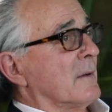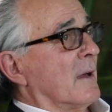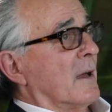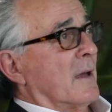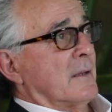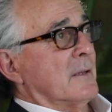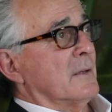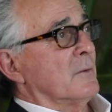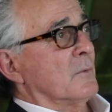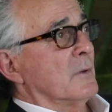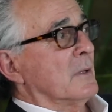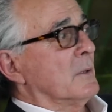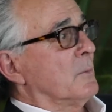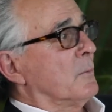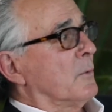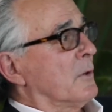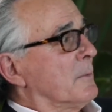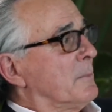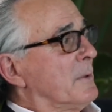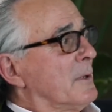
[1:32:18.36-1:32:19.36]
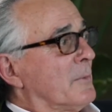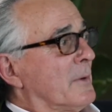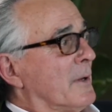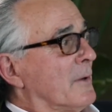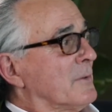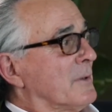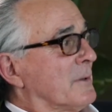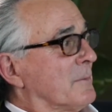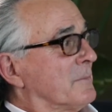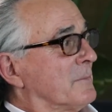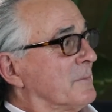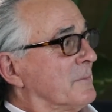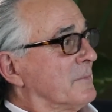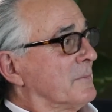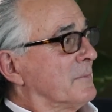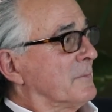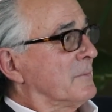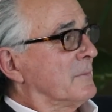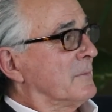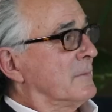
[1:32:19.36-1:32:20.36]
I didn't really want to be around him.
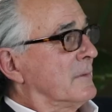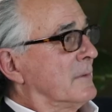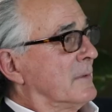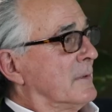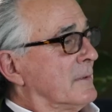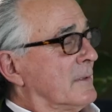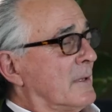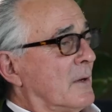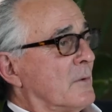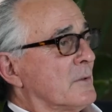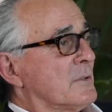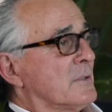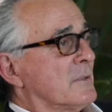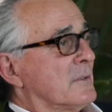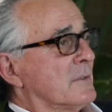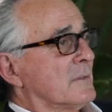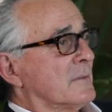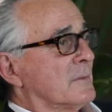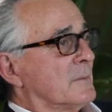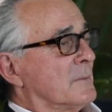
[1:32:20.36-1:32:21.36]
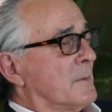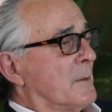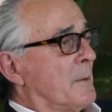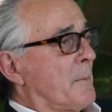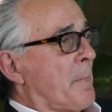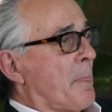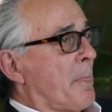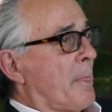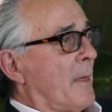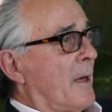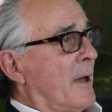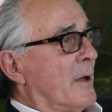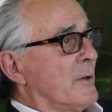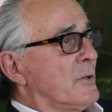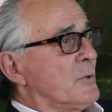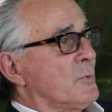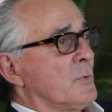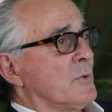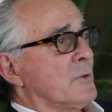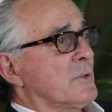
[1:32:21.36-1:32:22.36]
That wasn't, I
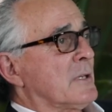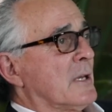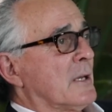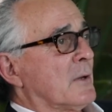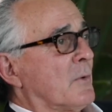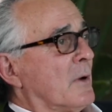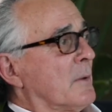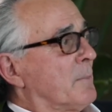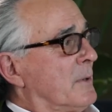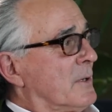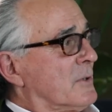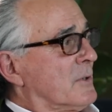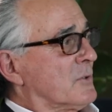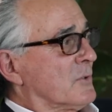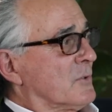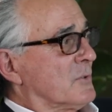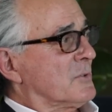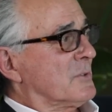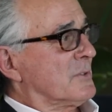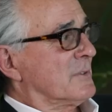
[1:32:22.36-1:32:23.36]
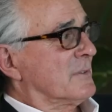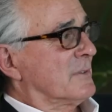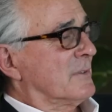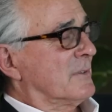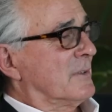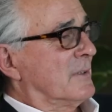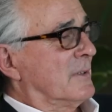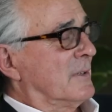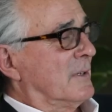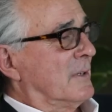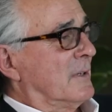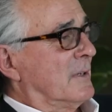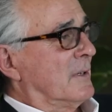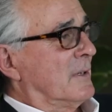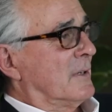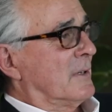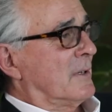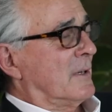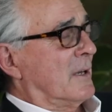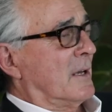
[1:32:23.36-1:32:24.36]
just wanted to take great pictures.
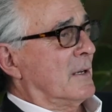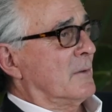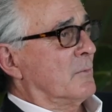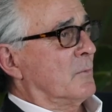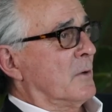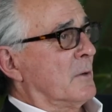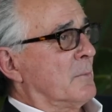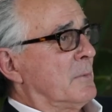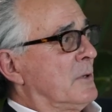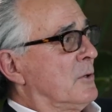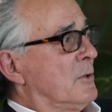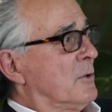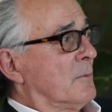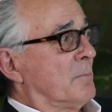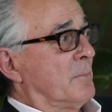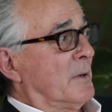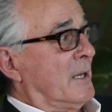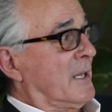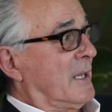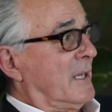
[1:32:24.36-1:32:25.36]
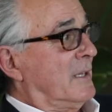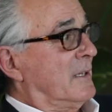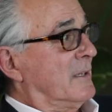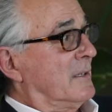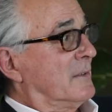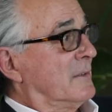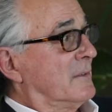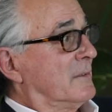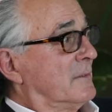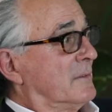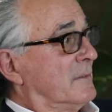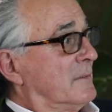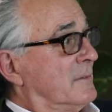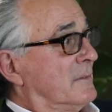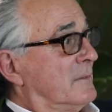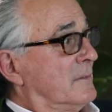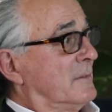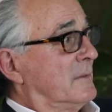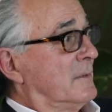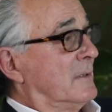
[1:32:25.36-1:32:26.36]
I didn't want to be your buddy.
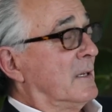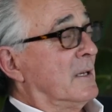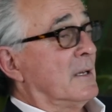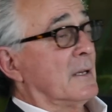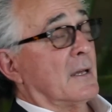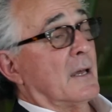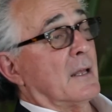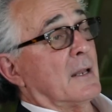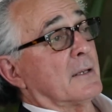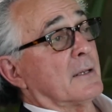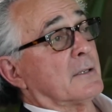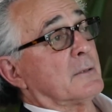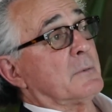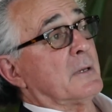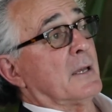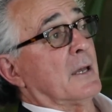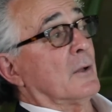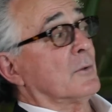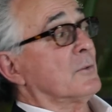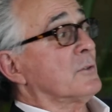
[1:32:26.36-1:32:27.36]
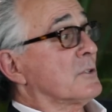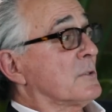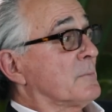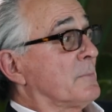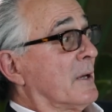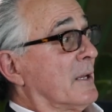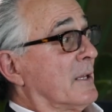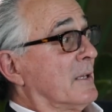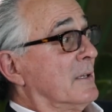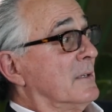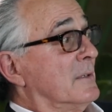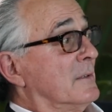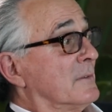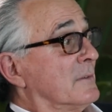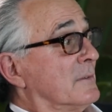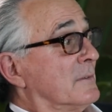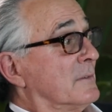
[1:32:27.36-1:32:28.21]
I like to be Elton's buddy.